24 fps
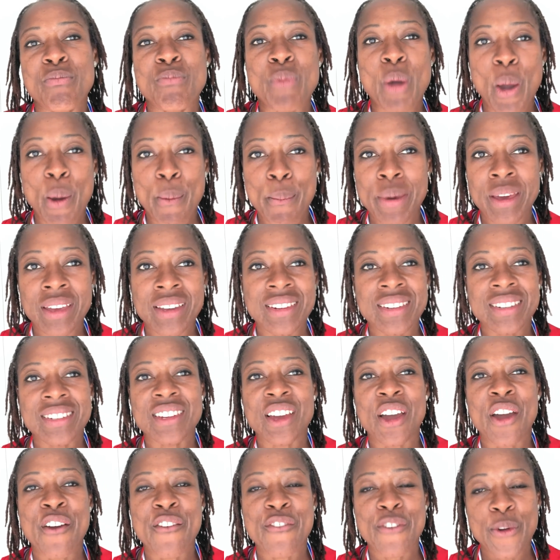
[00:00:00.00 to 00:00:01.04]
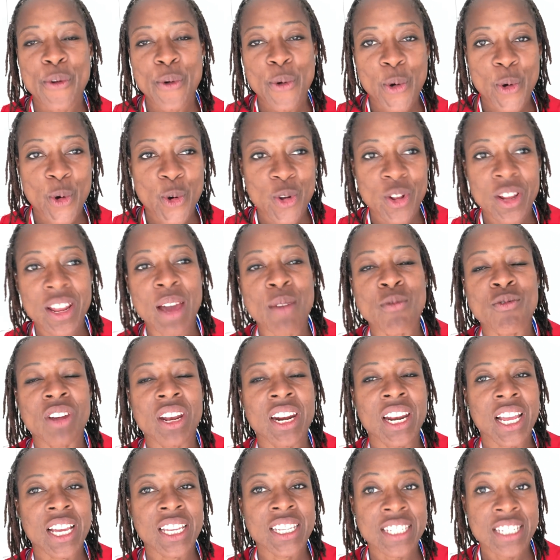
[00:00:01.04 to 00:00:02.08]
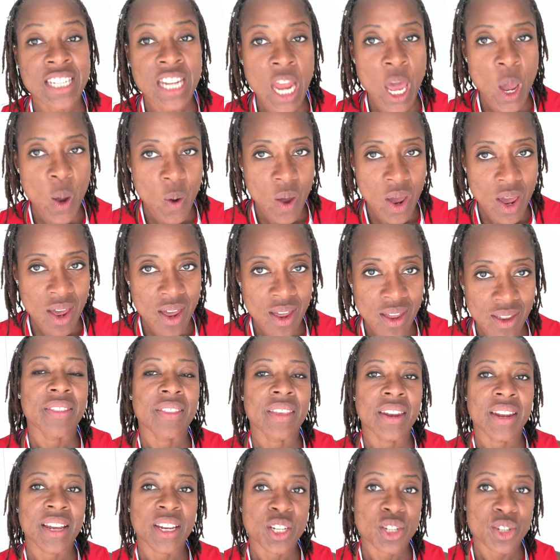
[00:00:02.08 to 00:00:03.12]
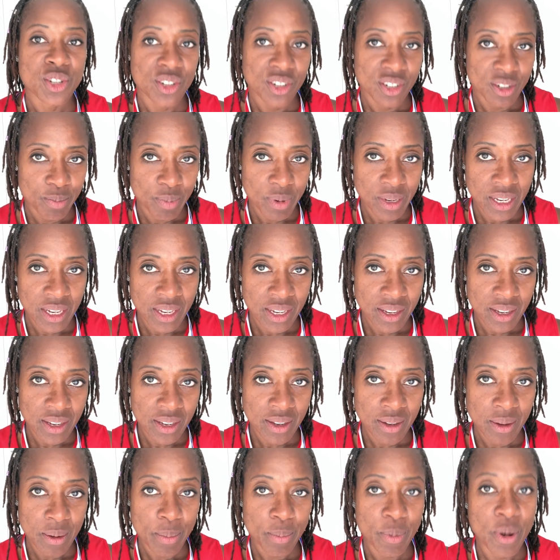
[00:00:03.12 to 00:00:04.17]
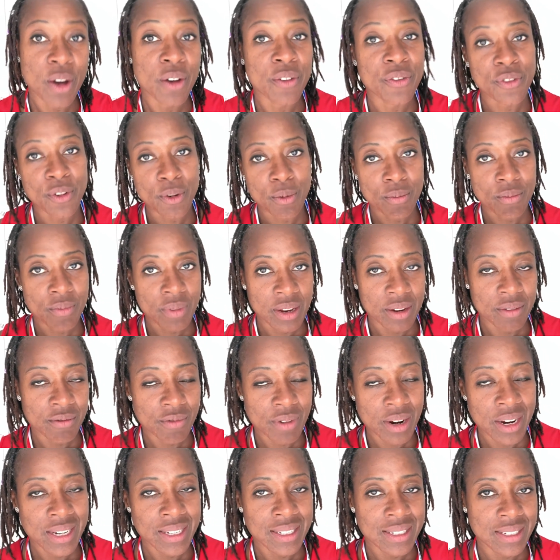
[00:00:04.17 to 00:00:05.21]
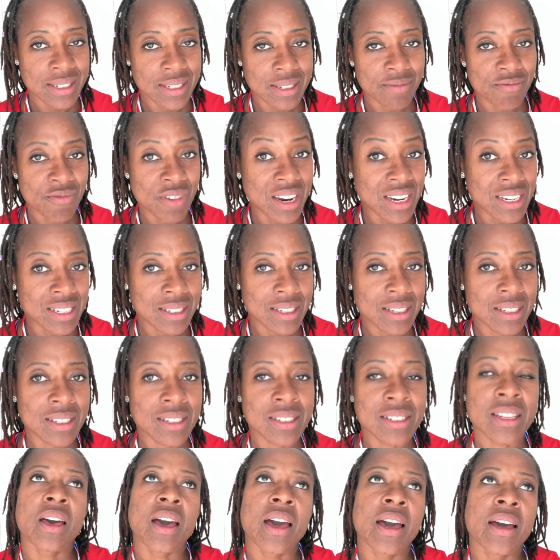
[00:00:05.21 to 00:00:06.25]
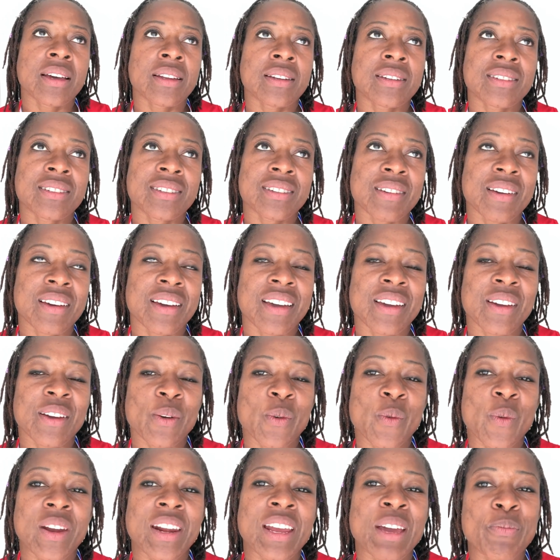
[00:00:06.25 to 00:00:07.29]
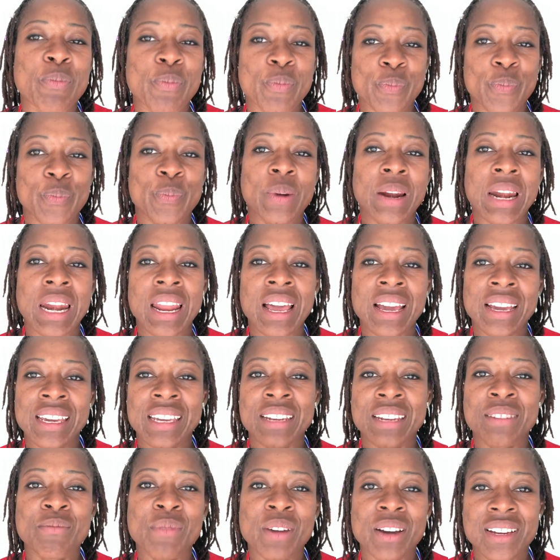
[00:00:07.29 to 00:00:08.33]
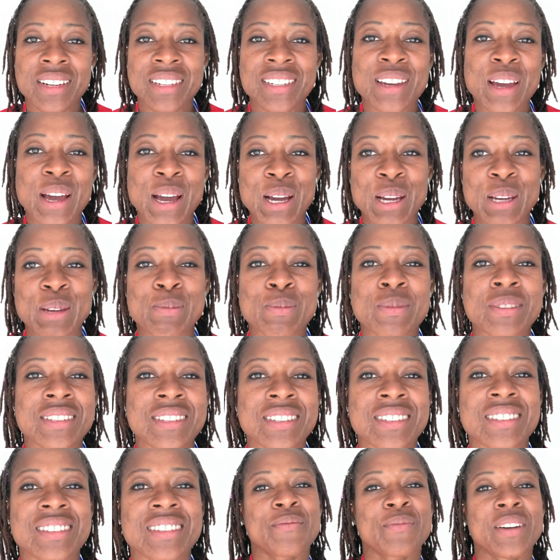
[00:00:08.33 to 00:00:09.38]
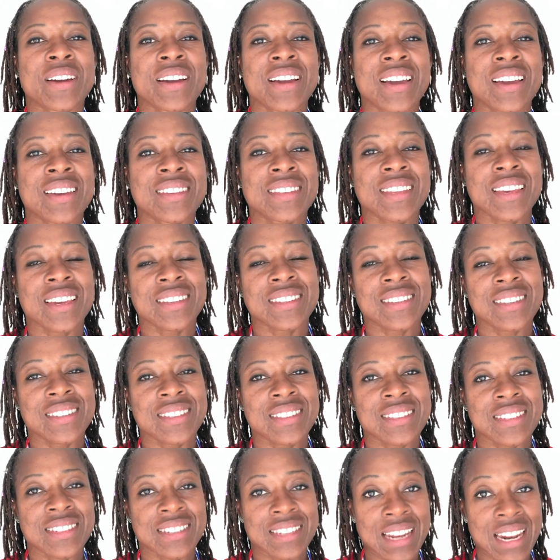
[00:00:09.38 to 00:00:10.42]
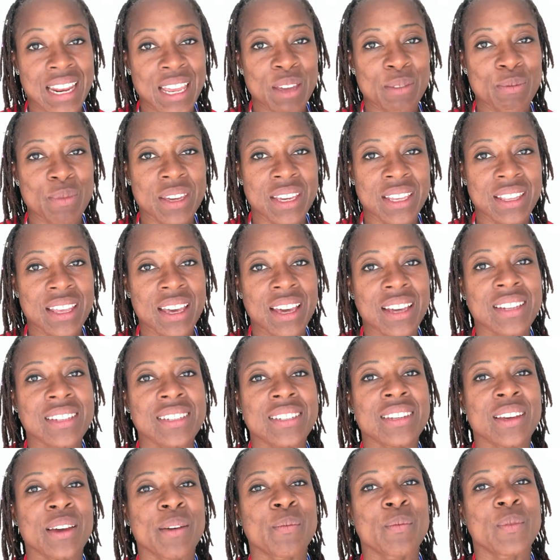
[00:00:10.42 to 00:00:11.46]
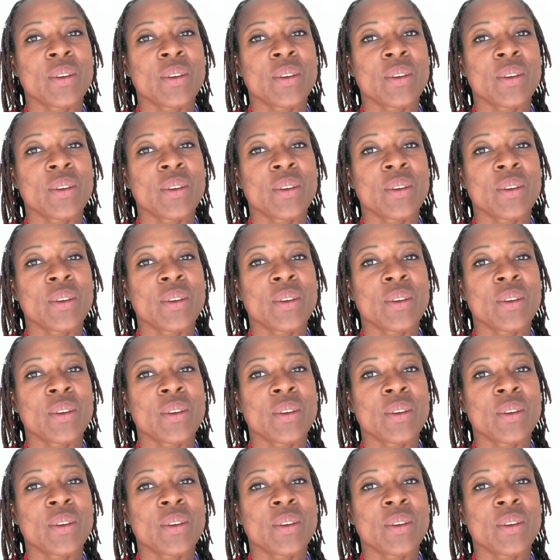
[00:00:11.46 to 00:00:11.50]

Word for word: the moment, overall, I'm running slower than I should be, apart from races, and when I plug in my times, my ASICS is telling me that